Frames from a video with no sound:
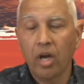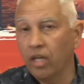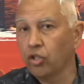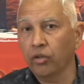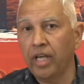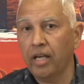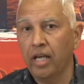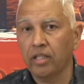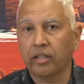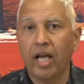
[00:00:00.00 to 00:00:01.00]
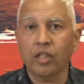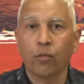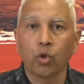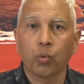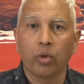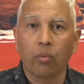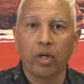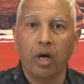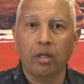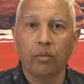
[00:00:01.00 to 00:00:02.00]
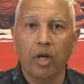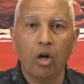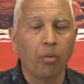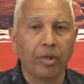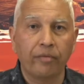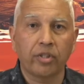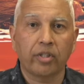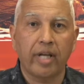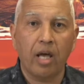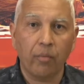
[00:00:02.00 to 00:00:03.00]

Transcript: And certainly, as a task force, we're not oblivious to that.